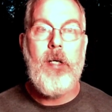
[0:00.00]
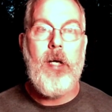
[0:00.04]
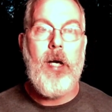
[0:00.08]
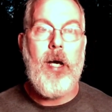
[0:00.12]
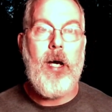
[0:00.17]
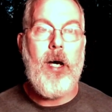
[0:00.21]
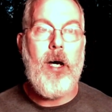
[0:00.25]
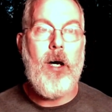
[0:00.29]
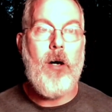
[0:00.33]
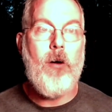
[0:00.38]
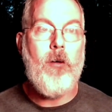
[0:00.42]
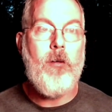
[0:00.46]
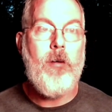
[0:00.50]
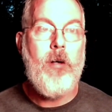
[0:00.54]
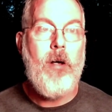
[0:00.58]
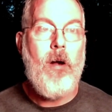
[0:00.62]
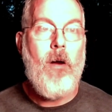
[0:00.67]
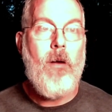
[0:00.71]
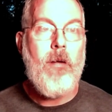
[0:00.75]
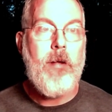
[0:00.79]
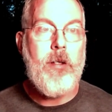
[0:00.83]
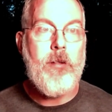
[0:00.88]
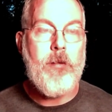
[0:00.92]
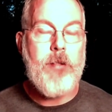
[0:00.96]
How,
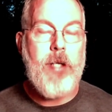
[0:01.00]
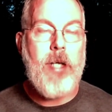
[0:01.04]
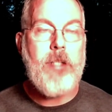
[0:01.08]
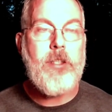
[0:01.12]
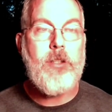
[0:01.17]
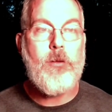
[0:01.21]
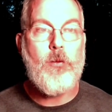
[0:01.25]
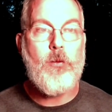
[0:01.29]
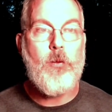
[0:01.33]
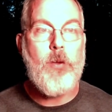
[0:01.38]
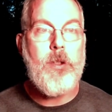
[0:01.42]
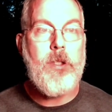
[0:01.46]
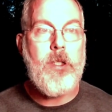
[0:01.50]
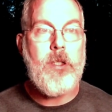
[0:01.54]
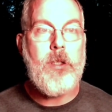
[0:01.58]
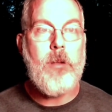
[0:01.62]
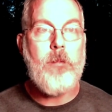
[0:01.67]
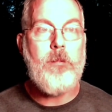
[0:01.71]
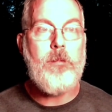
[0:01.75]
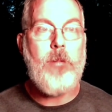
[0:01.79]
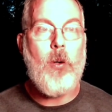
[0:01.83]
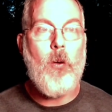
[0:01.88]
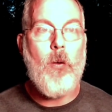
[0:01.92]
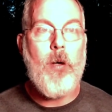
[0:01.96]
you know, that's really the
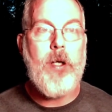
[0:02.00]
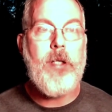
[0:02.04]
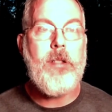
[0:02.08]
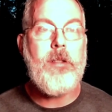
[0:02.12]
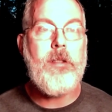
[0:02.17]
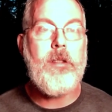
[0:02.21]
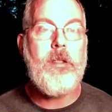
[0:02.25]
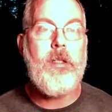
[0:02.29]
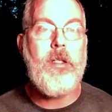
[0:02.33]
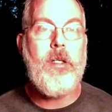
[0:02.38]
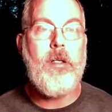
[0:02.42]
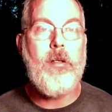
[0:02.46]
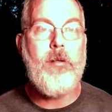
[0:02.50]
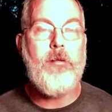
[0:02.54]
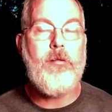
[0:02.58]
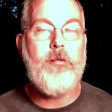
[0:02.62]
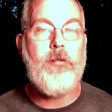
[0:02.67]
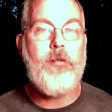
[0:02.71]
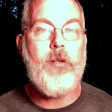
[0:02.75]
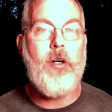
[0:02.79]
point of,